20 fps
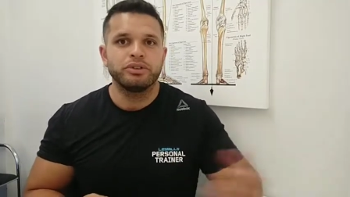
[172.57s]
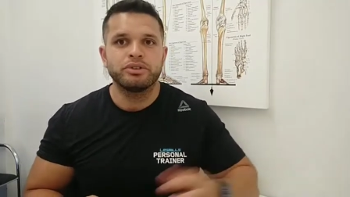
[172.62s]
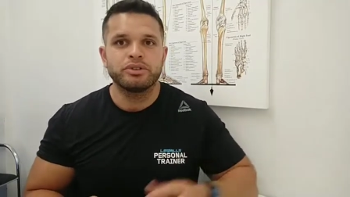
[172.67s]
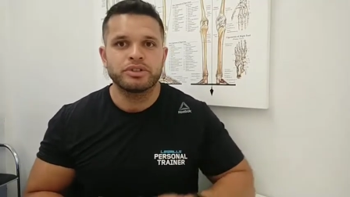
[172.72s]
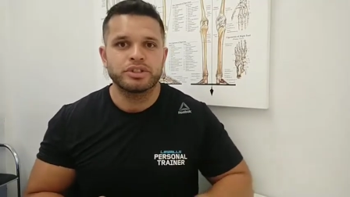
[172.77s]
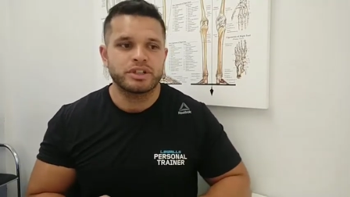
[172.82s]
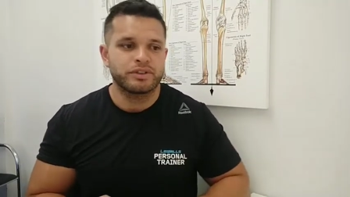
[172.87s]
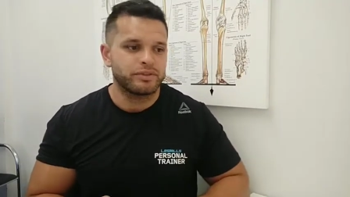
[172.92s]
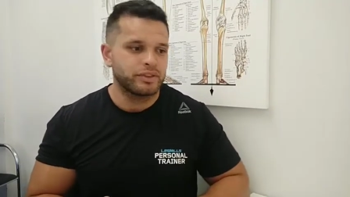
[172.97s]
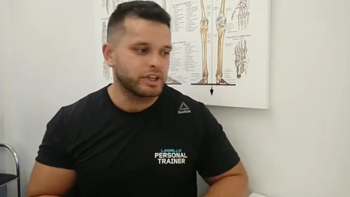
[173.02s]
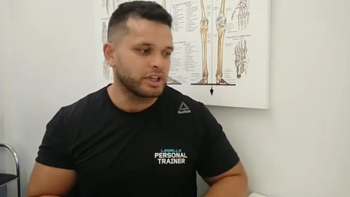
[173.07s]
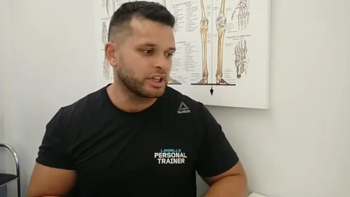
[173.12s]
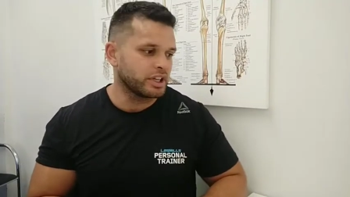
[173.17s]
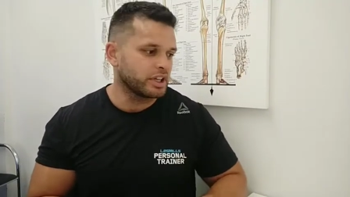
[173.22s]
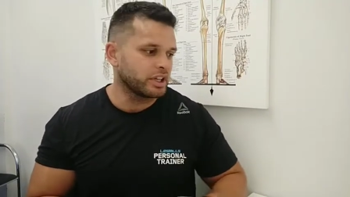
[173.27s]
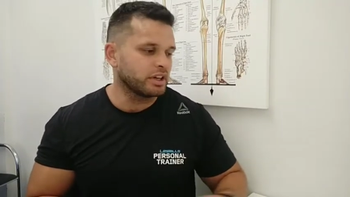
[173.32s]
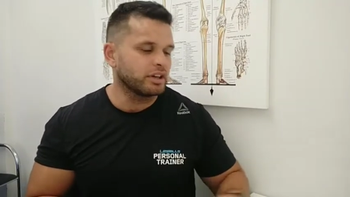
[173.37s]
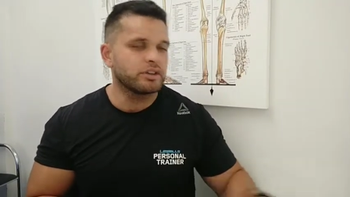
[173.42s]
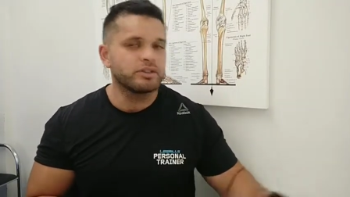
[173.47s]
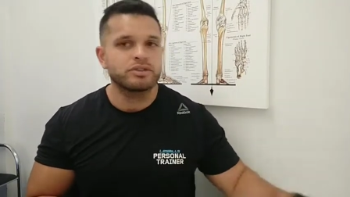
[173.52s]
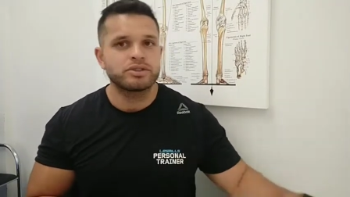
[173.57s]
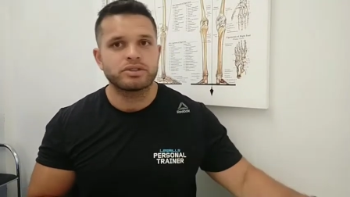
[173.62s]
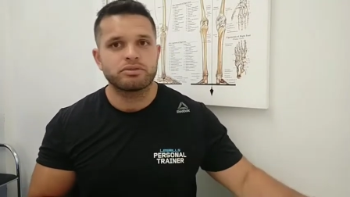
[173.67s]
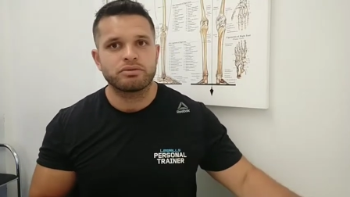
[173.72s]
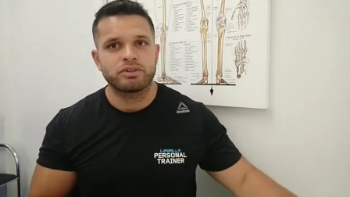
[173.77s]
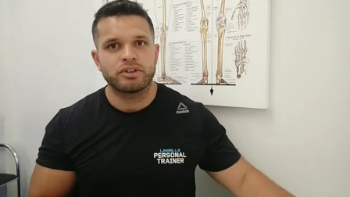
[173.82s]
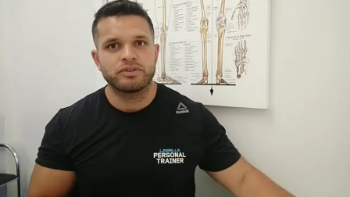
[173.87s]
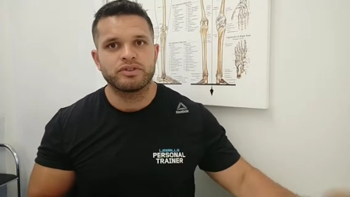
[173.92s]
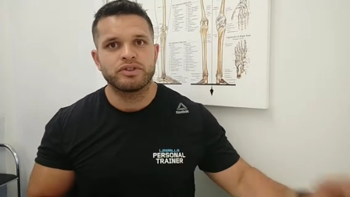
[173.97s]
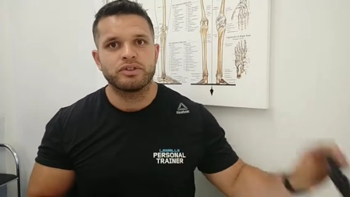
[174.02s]
you're 70 kilos, so
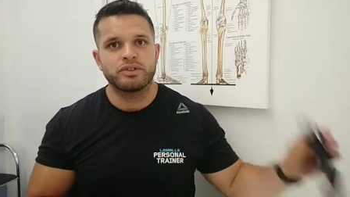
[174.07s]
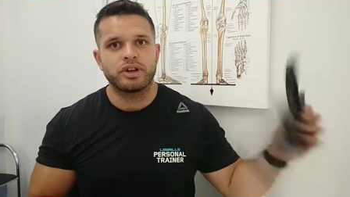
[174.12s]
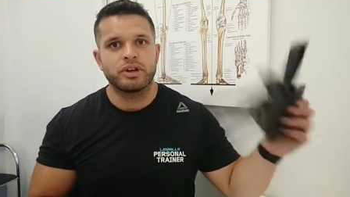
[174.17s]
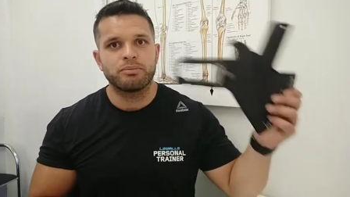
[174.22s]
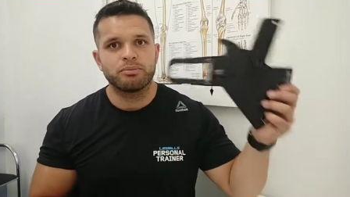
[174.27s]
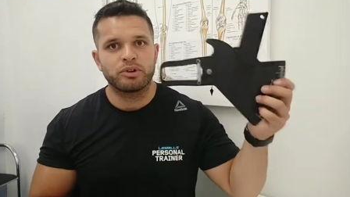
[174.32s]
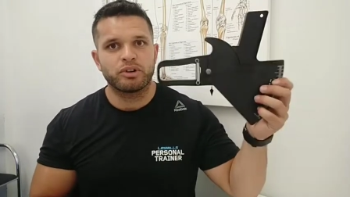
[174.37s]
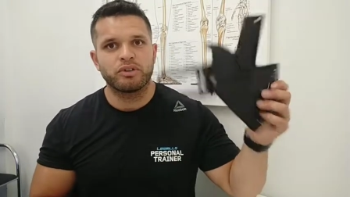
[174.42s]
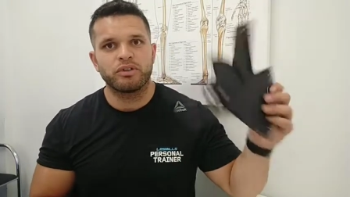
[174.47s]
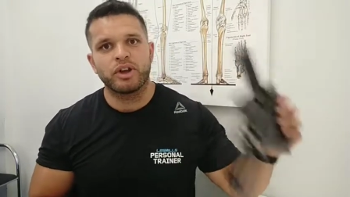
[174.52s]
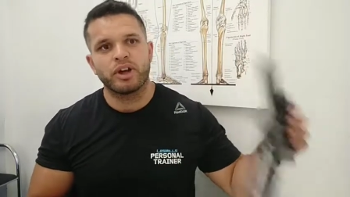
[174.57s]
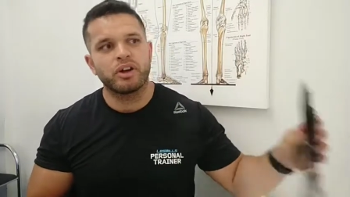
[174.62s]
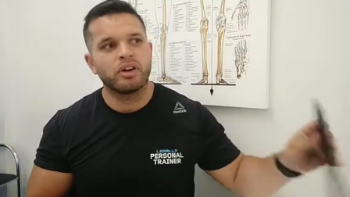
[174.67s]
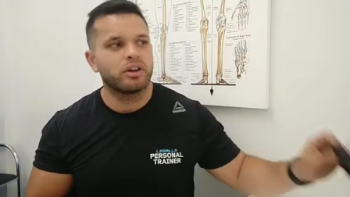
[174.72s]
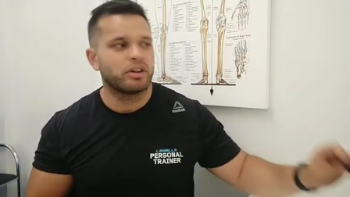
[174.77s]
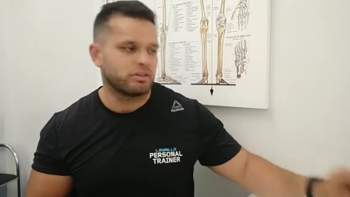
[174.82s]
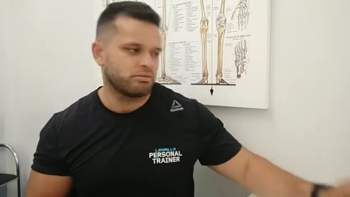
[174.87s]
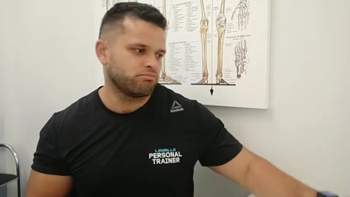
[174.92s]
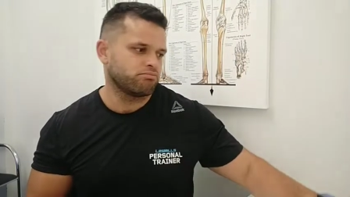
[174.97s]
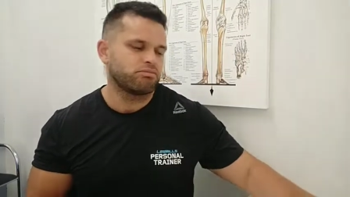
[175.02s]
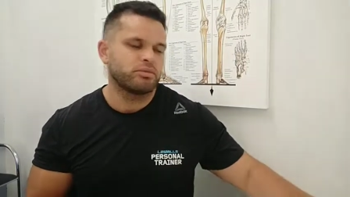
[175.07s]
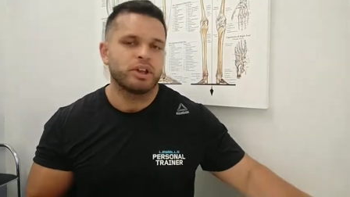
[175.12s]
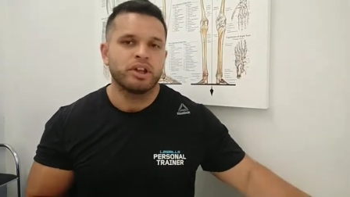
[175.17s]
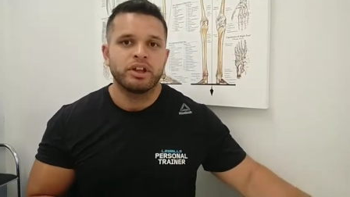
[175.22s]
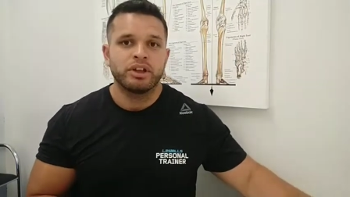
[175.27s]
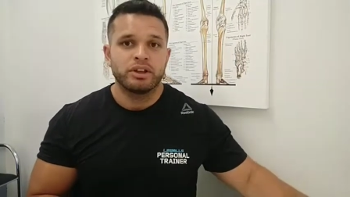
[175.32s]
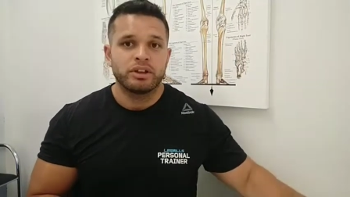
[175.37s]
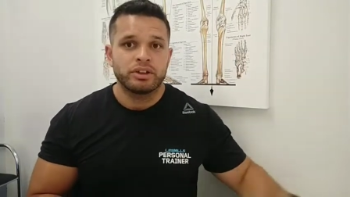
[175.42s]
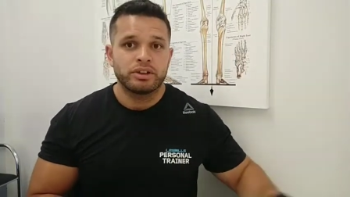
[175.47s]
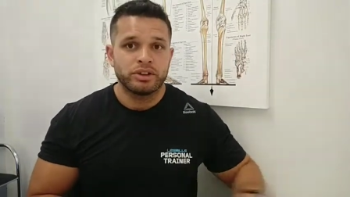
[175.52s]
it gives you a number of like,
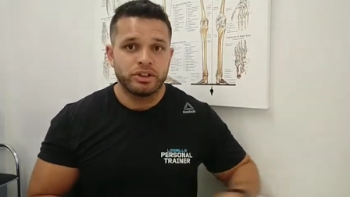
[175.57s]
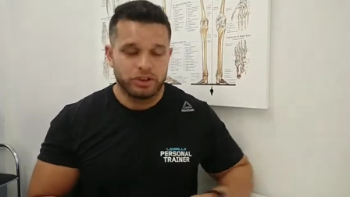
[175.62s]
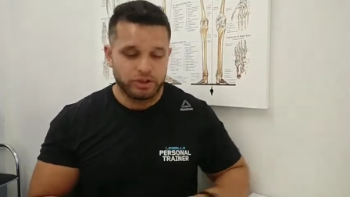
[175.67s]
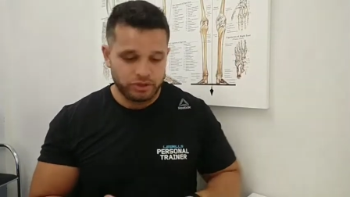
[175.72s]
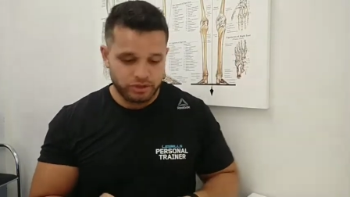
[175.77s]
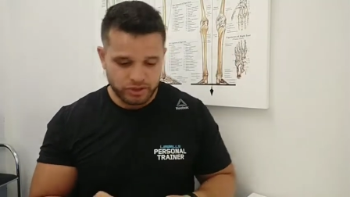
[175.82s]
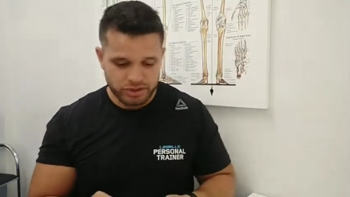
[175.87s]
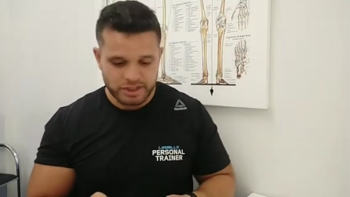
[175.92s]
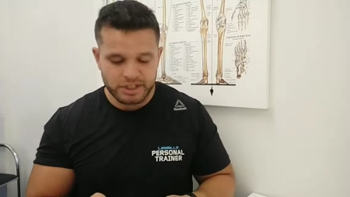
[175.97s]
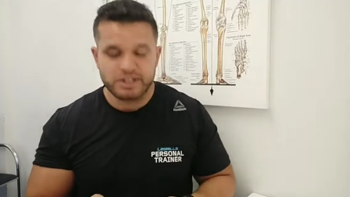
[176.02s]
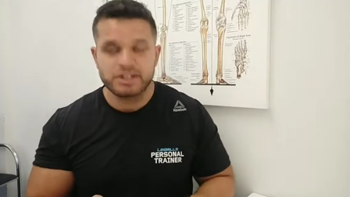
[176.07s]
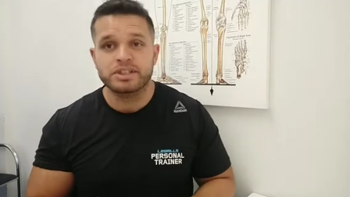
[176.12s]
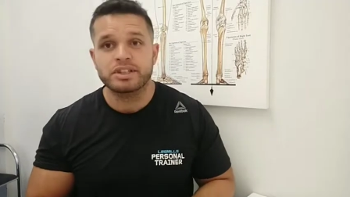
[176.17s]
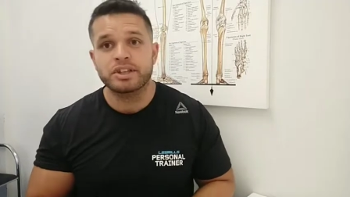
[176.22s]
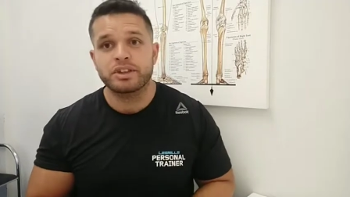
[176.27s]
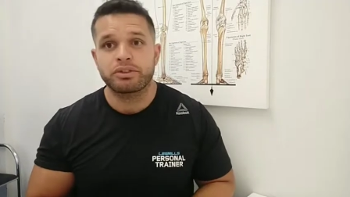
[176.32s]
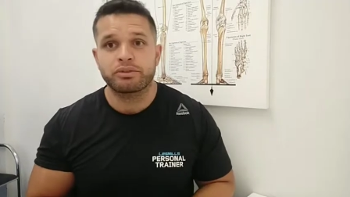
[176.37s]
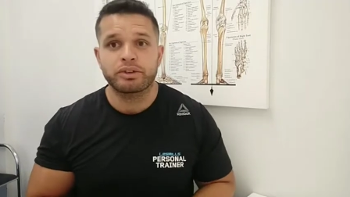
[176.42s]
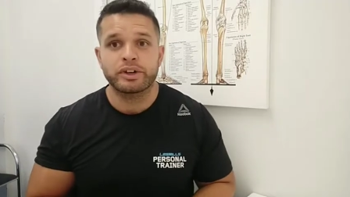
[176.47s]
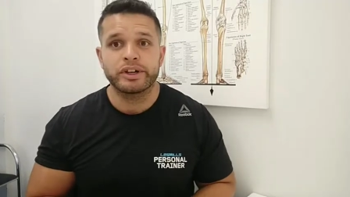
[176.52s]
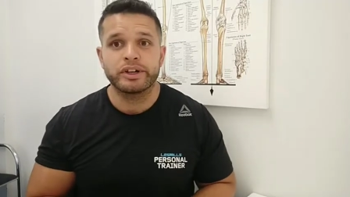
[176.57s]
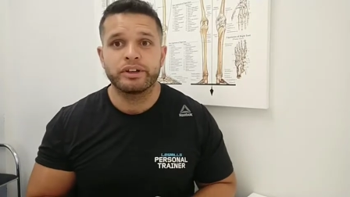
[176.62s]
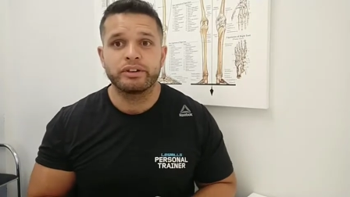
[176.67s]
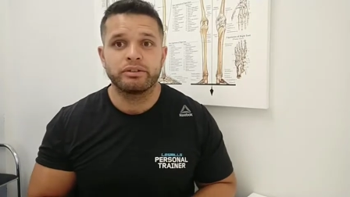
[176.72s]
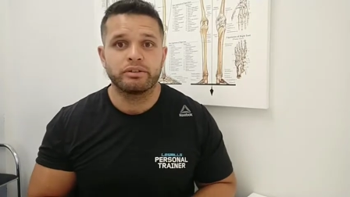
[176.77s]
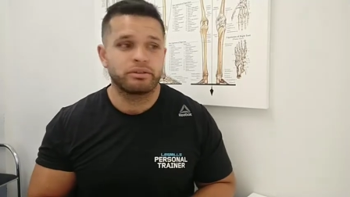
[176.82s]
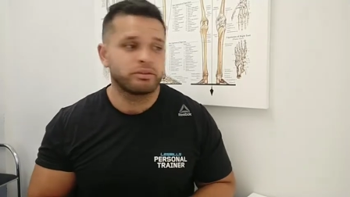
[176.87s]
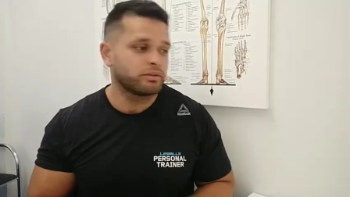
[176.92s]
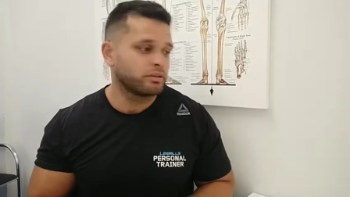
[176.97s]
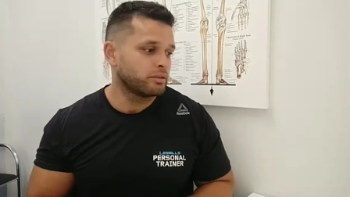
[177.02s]
oh, you know, you're
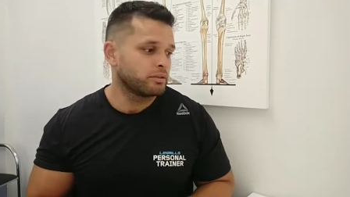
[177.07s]
63,